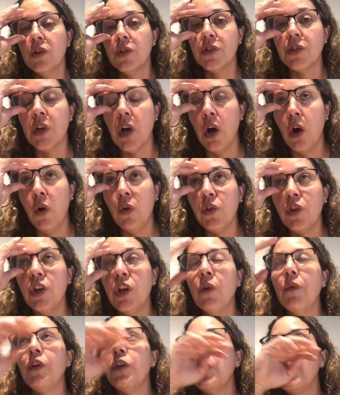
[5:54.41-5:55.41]
So you
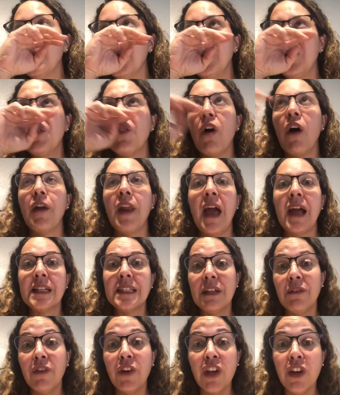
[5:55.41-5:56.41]
know what? You could draw an
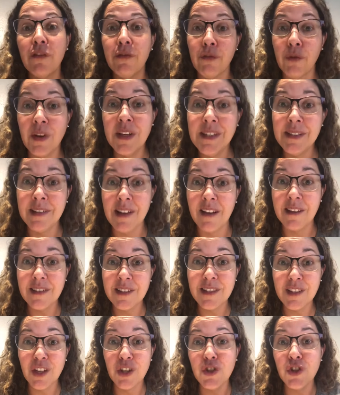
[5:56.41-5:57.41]
activity of recess,
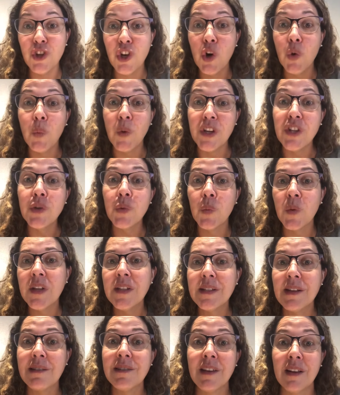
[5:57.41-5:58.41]
because you know we do
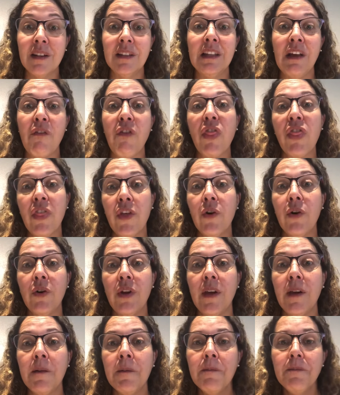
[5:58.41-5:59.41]
recess at
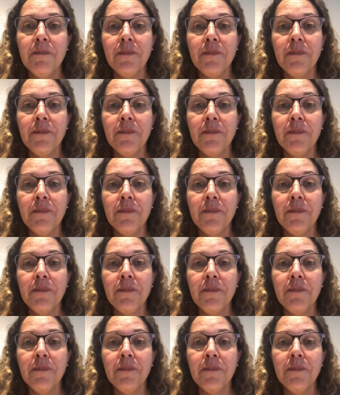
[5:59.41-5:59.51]
11:30.